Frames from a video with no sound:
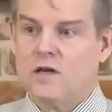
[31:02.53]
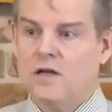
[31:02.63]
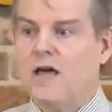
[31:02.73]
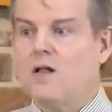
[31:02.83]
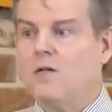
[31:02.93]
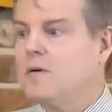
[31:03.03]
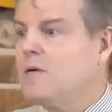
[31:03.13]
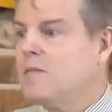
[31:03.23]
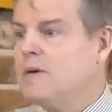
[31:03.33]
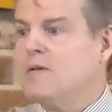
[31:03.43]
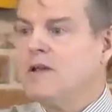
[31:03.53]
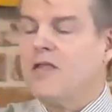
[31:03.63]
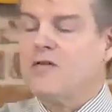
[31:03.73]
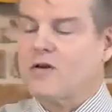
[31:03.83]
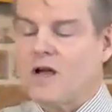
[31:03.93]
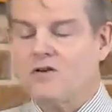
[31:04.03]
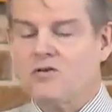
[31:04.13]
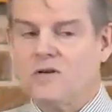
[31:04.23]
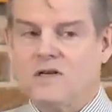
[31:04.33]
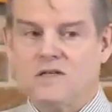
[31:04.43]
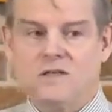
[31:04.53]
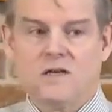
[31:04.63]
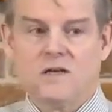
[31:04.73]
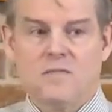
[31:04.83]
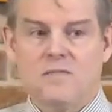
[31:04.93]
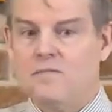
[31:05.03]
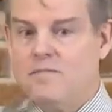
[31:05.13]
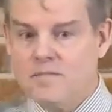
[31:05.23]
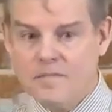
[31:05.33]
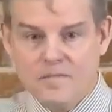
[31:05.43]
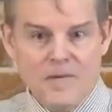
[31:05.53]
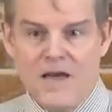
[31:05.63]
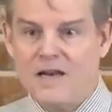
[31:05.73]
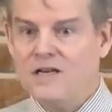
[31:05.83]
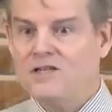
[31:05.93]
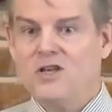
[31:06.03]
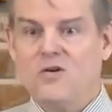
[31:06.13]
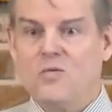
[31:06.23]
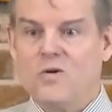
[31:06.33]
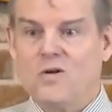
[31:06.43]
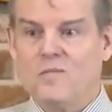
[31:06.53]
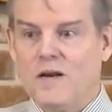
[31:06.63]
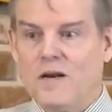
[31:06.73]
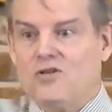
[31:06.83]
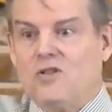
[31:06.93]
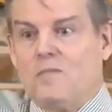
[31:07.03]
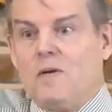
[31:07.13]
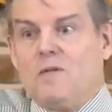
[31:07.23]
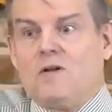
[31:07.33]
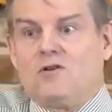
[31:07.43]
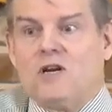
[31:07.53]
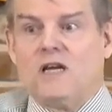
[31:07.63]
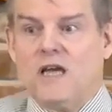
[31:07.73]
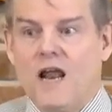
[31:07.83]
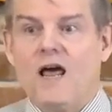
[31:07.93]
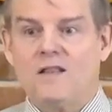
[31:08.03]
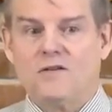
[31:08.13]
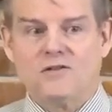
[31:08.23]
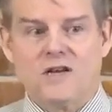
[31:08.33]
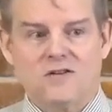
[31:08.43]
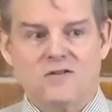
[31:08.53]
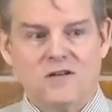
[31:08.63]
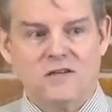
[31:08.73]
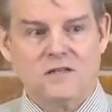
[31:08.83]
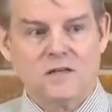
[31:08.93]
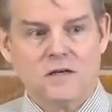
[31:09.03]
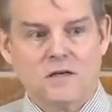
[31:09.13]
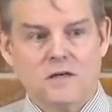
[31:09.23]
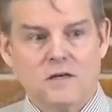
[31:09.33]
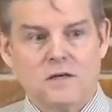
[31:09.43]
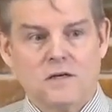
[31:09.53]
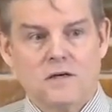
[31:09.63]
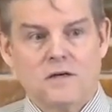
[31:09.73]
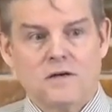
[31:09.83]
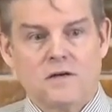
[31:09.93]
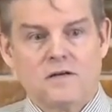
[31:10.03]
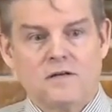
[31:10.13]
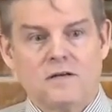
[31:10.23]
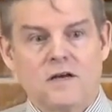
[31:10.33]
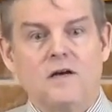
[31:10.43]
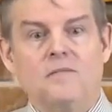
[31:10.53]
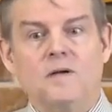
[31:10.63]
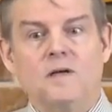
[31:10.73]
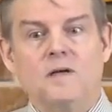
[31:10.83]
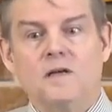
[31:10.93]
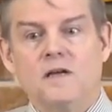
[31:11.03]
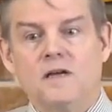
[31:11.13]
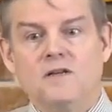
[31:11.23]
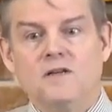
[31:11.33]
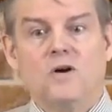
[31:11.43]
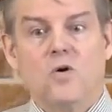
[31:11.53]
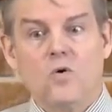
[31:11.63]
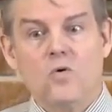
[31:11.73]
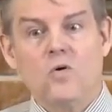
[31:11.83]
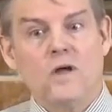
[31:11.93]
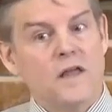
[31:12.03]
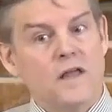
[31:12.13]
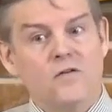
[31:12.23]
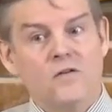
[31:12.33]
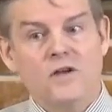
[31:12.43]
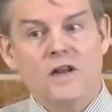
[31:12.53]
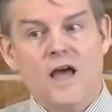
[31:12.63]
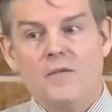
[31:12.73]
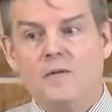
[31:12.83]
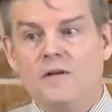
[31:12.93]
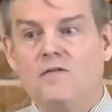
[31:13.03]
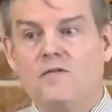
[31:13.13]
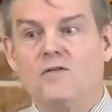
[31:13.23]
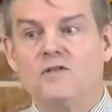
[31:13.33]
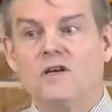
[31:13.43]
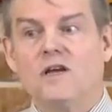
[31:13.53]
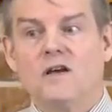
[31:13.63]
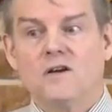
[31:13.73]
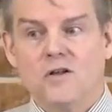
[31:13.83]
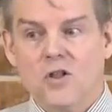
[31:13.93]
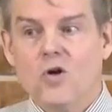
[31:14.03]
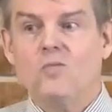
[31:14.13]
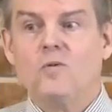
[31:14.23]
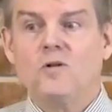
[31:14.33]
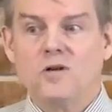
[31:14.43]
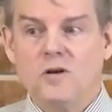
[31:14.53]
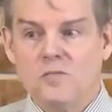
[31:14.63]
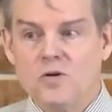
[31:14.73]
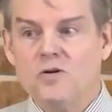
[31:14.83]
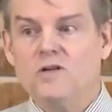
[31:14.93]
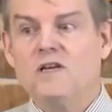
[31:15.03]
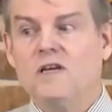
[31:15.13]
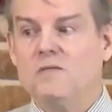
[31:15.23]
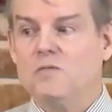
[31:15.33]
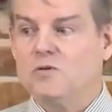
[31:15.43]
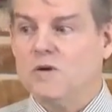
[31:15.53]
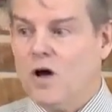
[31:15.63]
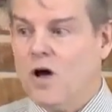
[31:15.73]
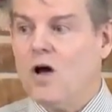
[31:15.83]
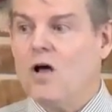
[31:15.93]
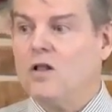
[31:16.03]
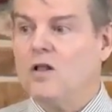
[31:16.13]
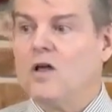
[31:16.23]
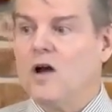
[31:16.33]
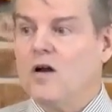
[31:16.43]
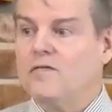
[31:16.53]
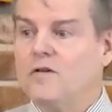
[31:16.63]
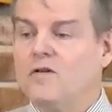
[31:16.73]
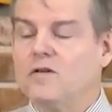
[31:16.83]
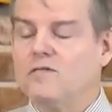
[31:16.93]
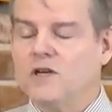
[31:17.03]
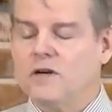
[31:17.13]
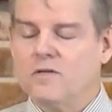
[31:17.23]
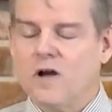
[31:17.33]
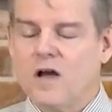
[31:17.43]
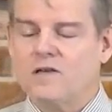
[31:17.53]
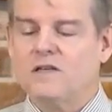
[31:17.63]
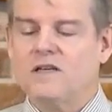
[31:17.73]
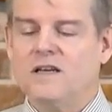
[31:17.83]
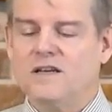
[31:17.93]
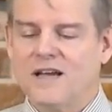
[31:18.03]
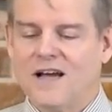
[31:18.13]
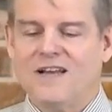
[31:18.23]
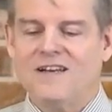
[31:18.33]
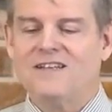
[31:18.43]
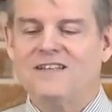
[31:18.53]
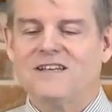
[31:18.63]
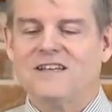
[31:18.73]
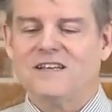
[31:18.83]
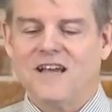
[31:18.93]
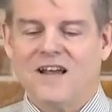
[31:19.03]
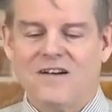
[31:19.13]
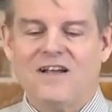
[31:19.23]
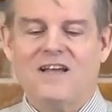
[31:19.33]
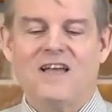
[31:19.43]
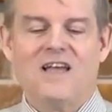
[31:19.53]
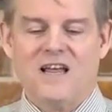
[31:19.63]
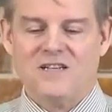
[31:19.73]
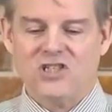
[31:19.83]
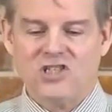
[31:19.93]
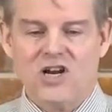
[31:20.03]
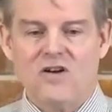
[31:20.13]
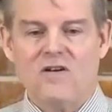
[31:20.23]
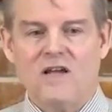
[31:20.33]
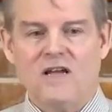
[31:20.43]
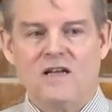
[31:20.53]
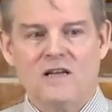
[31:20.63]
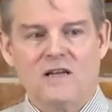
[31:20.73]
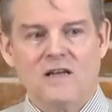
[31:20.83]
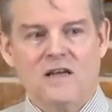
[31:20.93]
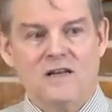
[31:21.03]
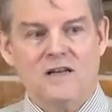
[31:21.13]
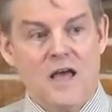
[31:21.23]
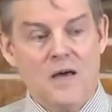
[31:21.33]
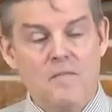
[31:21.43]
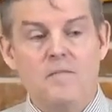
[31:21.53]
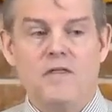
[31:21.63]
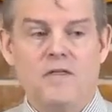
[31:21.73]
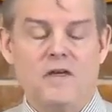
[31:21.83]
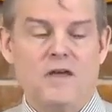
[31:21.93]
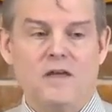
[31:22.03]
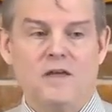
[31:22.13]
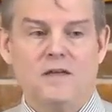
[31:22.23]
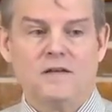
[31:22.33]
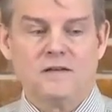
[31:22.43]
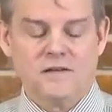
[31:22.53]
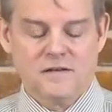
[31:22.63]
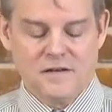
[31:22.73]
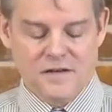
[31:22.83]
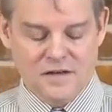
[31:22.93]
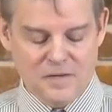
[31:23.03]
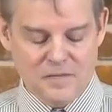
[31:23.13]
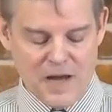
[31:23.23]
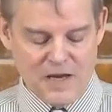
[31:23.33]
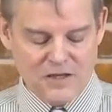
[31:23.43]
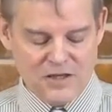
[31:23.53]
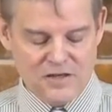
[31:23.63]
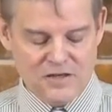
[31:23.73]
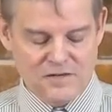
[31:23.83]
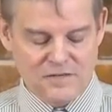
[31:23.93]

and to help people in other countries manage their world better so that people aren't trying to get out of those countries to come into a whole and that's only going to happen if there is a global community in which we all are full of generosity and kindness and caring and sharing and empathy and compassion